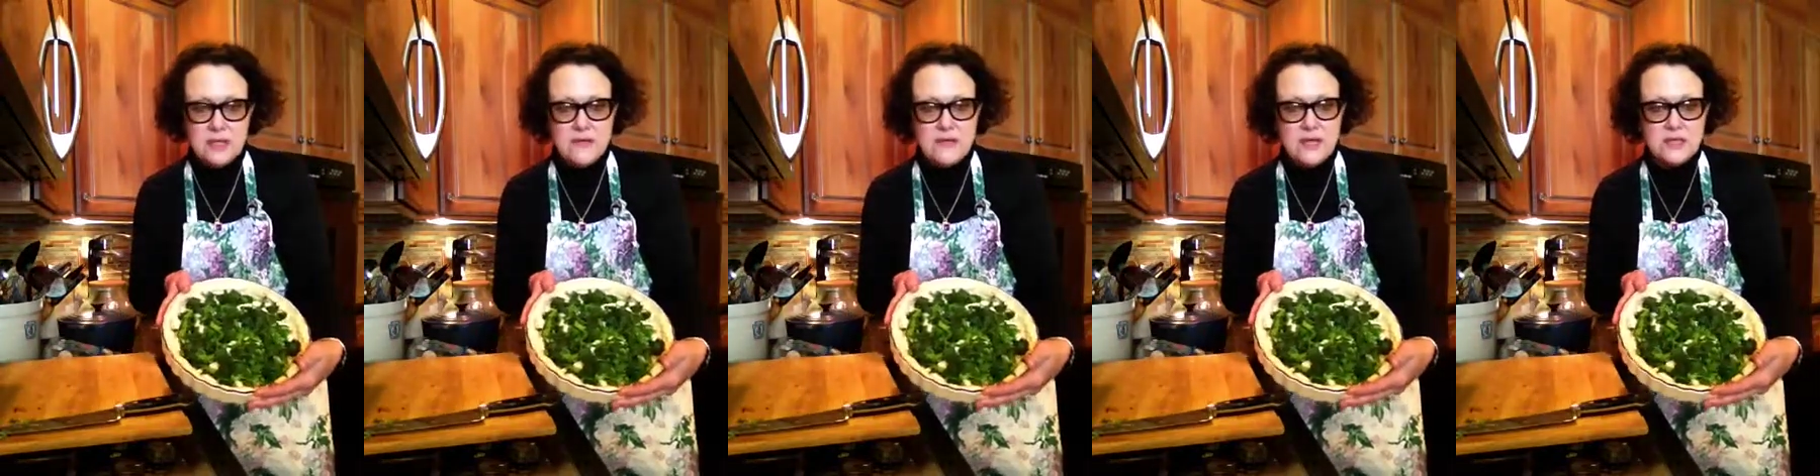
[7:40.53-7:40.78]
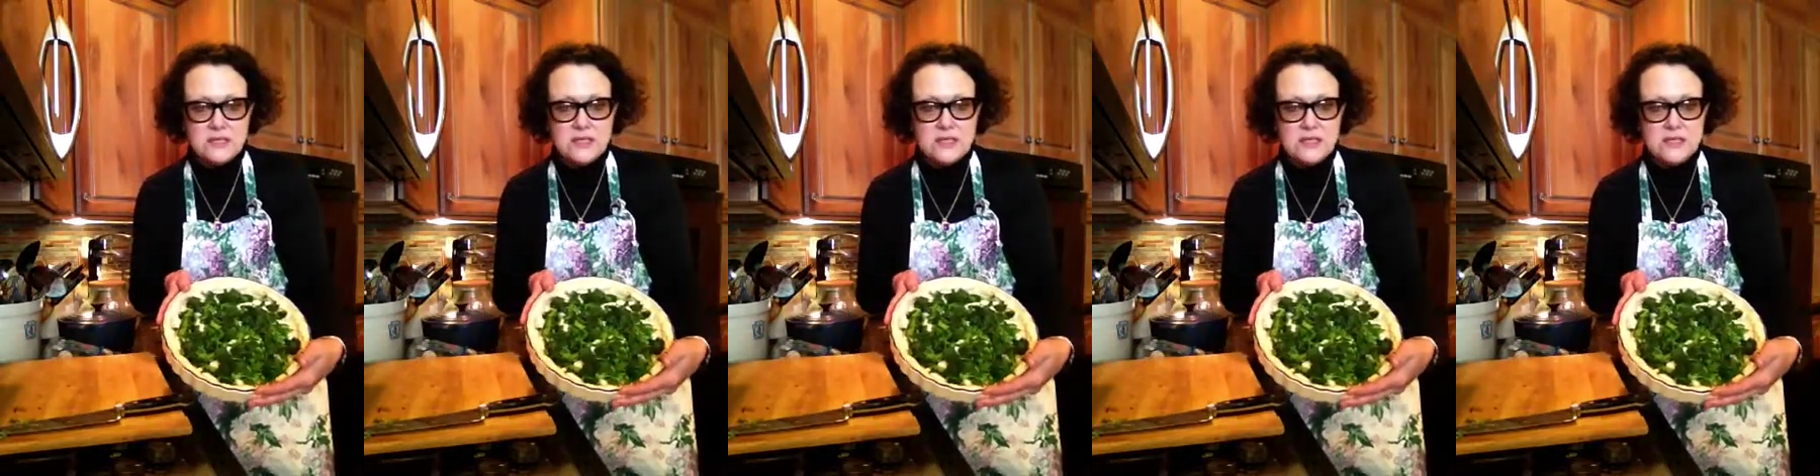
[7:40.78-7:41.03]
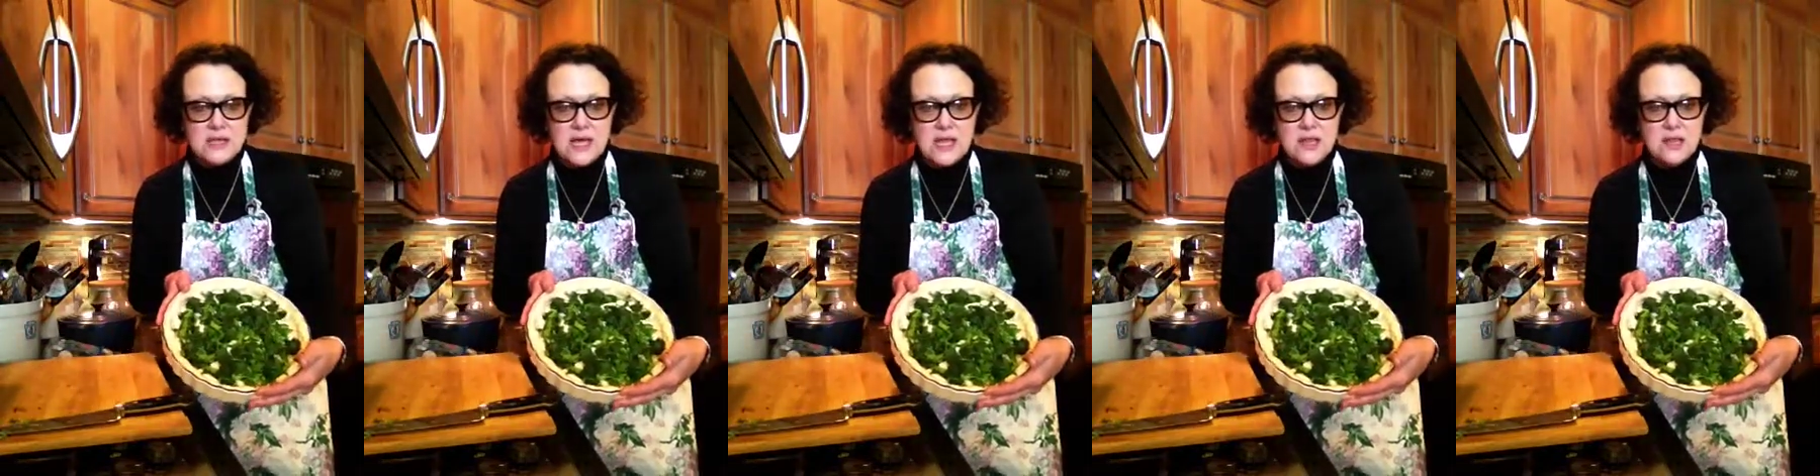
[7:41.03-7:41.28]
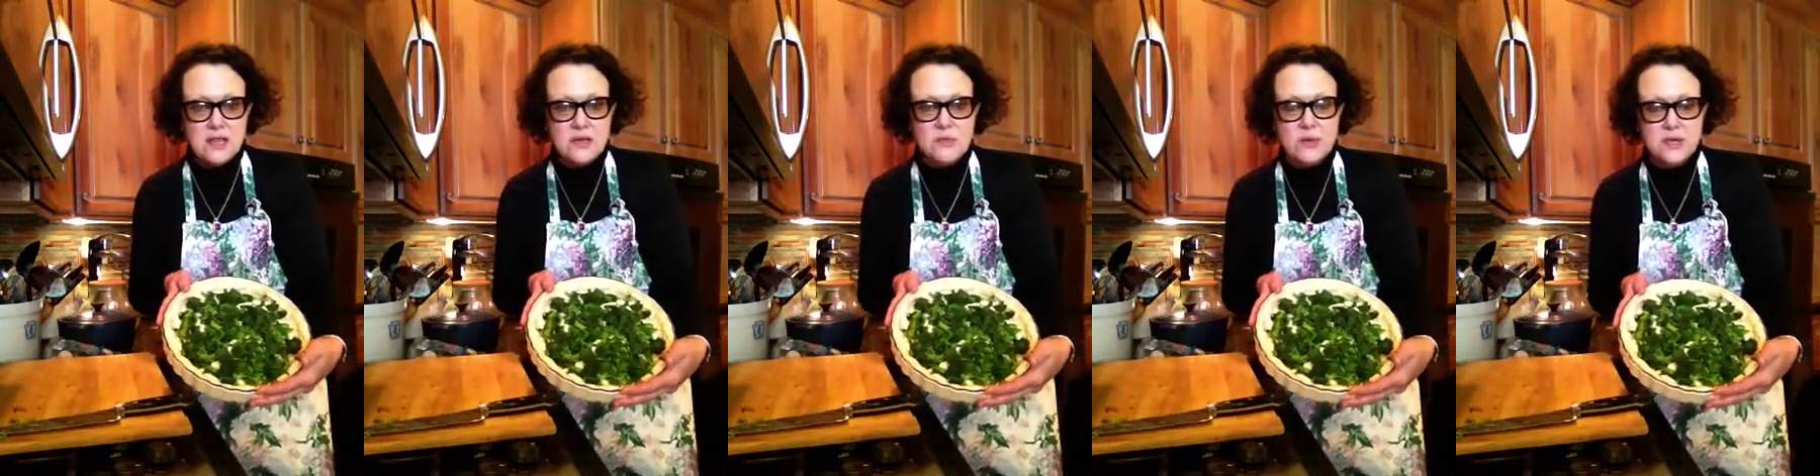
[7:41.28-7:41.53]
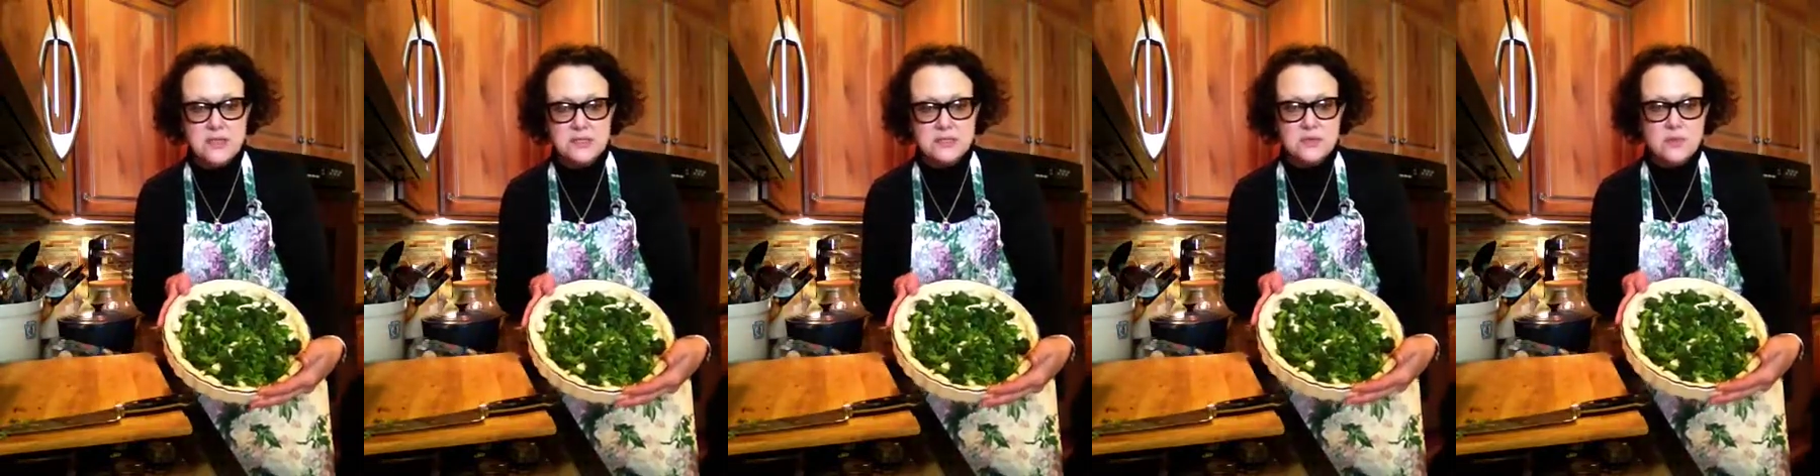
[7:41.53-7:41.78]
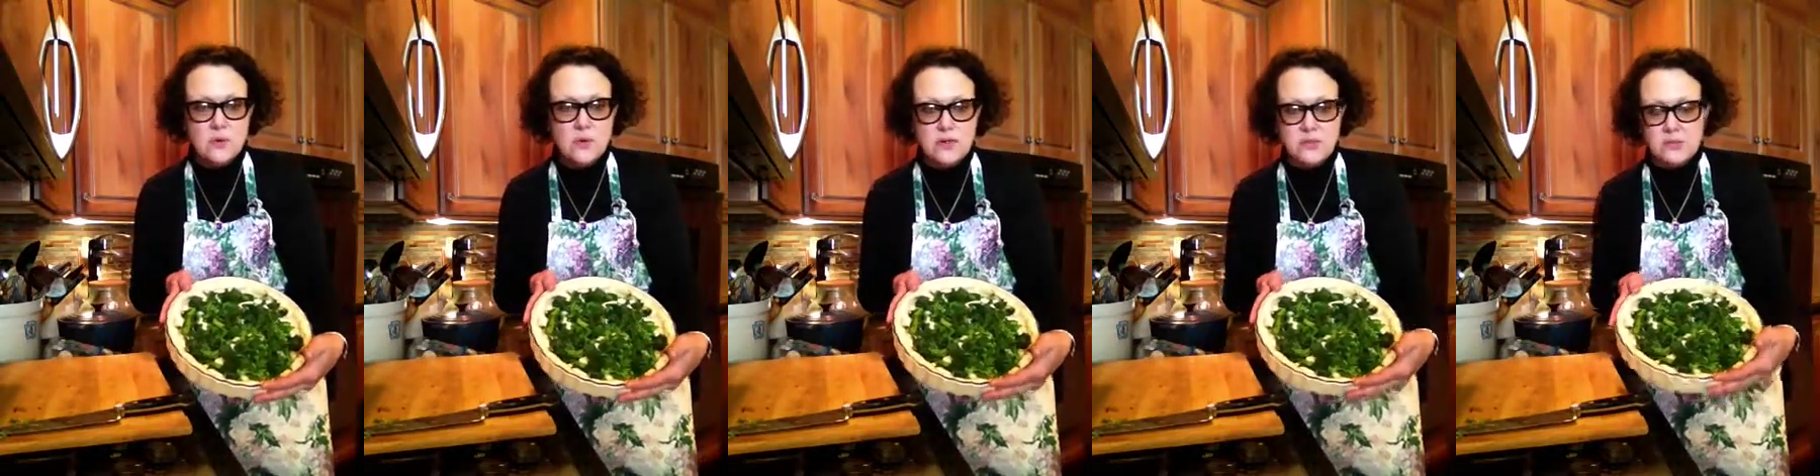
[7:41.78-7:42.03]
and that's exactly what it's
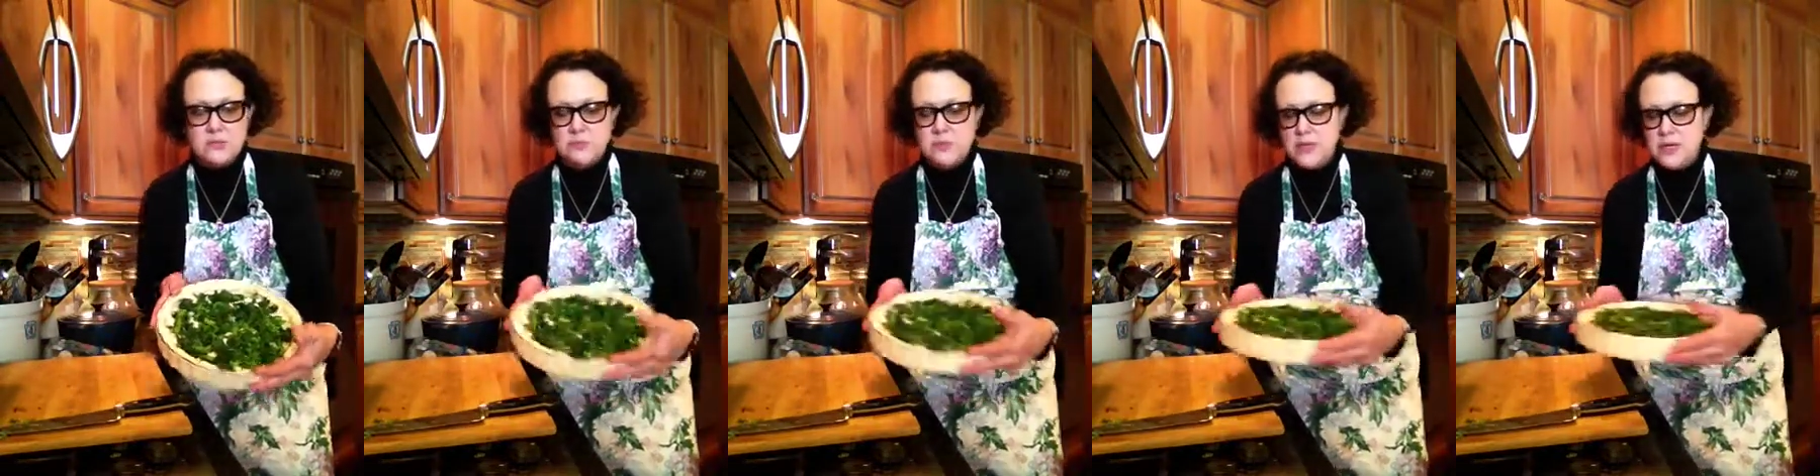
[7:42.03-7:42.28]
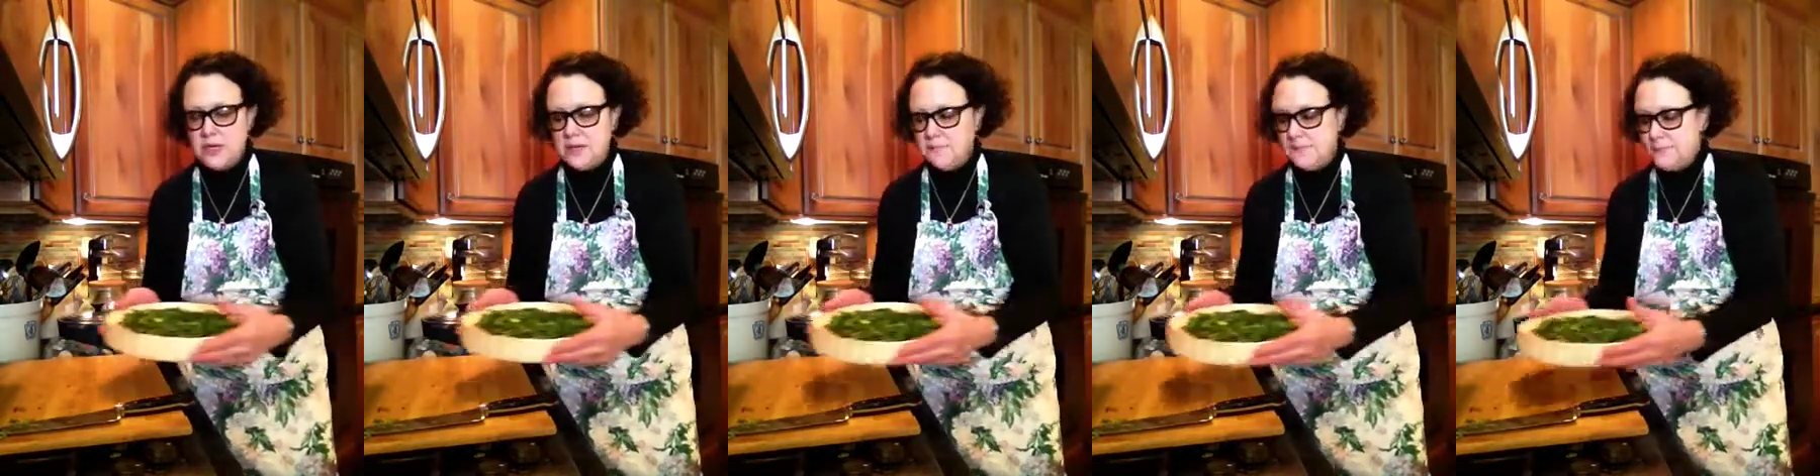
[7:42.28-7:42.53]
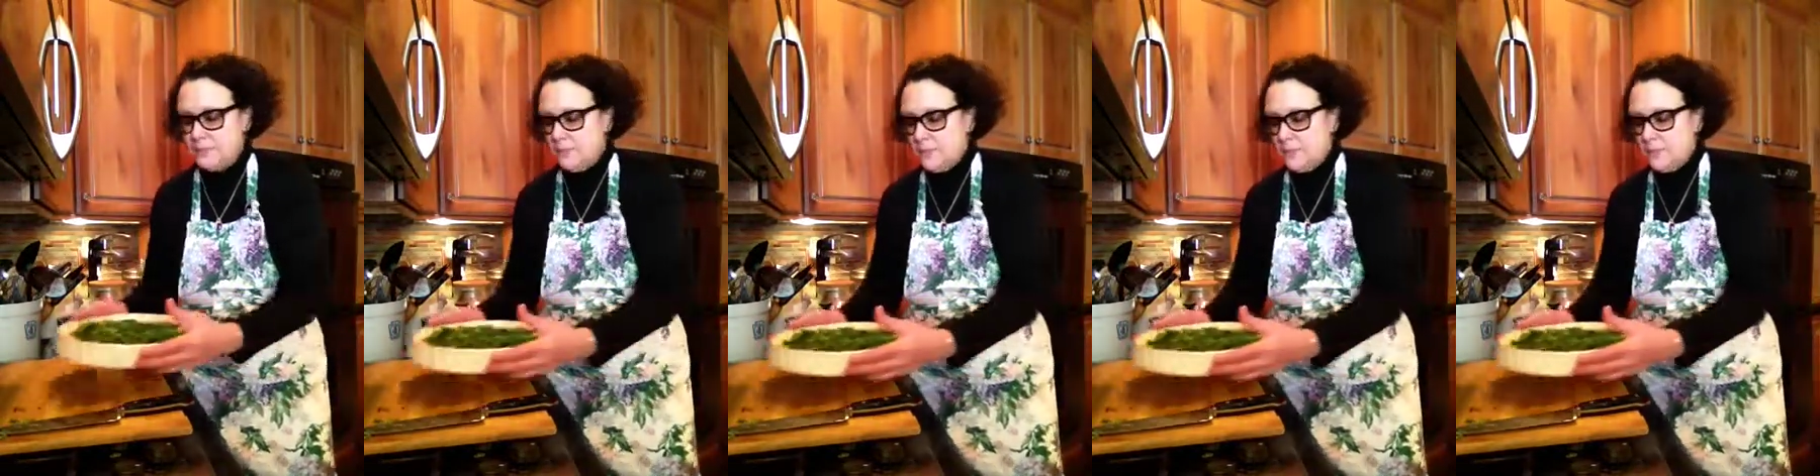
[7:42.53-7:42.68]
going to be.